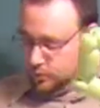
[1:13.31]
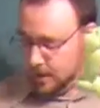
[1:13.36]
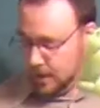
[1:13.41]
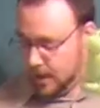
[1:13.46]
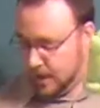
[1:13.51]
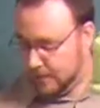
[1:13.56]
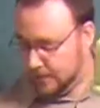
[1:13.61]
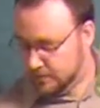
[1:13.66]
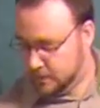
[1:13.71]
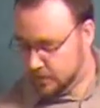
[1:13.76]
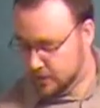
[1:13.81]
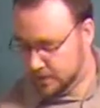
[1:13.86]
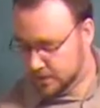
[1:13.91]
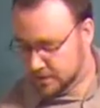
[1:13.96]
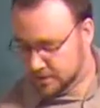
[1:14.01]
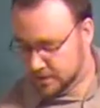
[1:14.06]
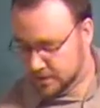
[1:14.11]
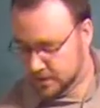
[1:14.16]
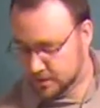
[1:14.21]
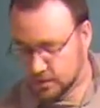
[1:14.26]
lime
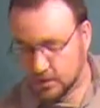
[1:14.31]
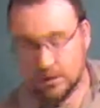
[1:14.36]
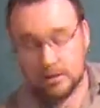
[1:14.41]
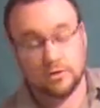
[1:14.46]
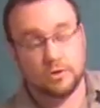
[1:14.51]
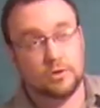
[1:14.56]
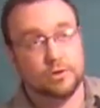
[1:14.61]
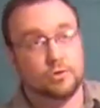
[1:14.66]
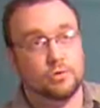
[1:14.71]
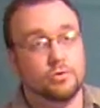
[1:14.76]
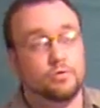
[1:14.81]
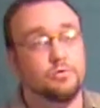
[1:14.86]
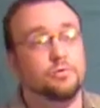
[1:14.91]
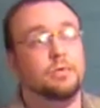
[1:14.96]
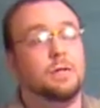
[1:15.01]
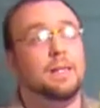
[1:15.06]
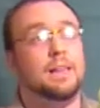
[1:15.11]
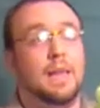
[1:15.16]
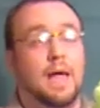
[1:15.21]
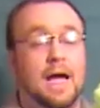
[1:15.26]
green
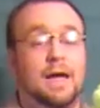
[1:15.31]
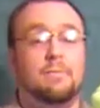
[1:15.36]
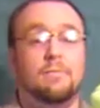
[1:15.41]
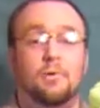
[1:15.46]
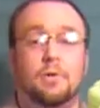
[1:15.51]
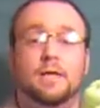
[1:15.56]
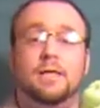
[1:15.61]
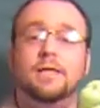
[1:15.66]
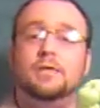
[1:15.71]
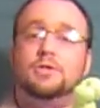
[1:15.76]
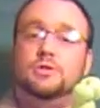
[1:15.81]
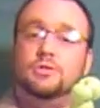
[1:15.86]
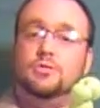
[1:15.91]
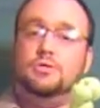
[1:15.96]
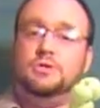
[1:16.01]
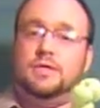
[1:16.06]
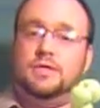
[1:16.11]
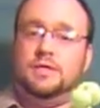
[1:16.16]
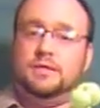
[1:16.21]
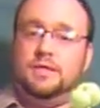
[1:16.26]

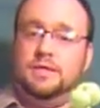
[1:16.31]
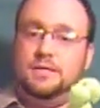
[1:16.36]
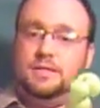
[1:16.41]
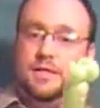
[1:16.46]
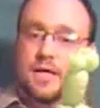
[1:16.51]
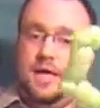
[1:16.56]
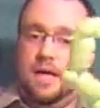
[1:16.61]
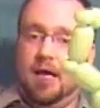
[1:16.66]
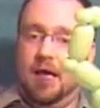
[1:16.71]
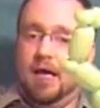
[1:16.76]
260s